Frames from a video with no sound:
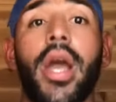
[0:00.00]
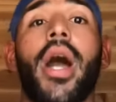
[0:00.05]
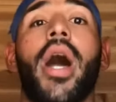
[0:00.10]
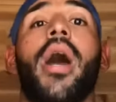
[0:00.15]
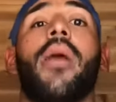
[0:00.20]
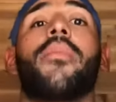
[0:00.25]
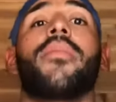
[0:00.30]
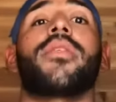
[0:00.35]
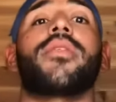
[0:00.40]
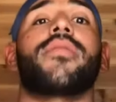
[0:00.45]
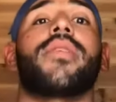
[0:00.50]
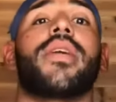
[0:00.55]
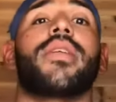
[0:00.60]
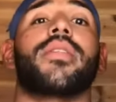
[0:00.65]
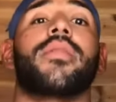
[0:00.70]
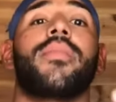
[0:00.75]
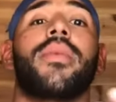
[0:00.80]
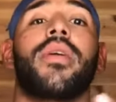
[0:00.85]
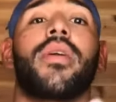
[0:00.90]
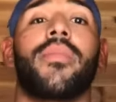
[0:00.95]
how much of that is
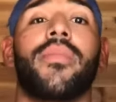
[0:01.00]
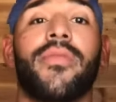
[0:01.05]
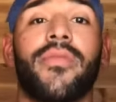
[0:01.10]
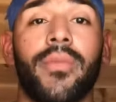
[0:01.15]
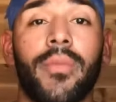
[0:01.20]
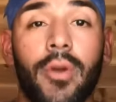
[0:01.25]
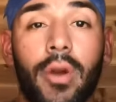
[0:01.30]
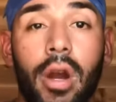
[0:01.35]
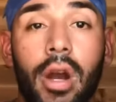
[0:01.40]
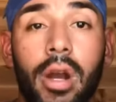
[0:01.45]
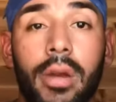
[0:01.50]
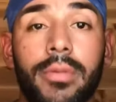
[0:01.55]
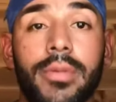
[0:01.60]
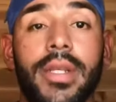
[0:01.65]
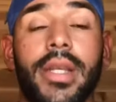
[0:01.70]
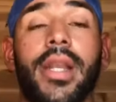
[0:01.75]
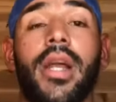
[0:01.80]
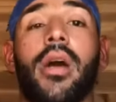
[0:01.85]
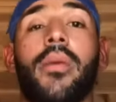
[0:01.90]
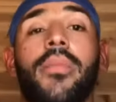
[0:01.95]
going to be coming from
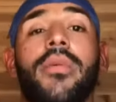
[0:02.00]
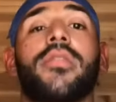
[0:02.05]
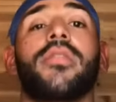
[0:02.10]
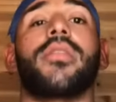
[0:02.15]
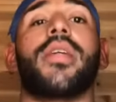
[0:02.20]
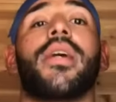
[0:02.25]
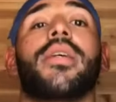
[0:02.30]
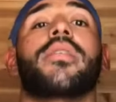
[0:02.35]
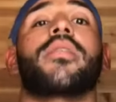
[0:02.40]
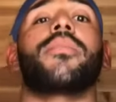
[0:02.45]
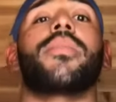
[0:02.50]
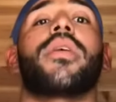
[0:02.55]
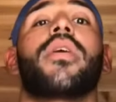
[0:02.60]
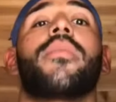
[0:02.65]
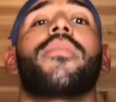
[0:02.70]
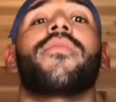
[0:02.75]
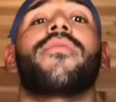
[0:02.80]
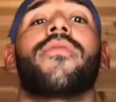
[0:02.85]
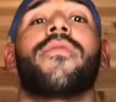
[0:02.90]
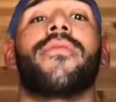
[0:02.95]
carbs, and how much of that is going to be
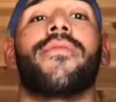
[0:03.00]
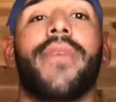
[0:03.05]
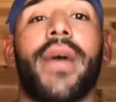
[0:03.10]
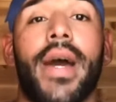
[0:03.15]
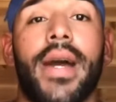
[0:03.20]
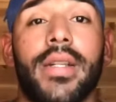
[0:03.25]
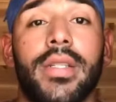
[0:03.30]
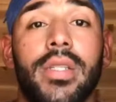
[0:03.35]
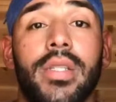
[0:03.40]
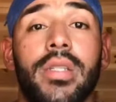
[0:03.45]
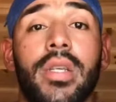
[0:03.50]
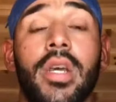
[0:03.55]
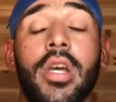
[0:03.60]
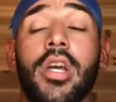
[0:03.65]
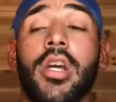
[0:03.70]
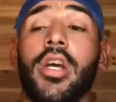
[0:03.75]
coming from fats.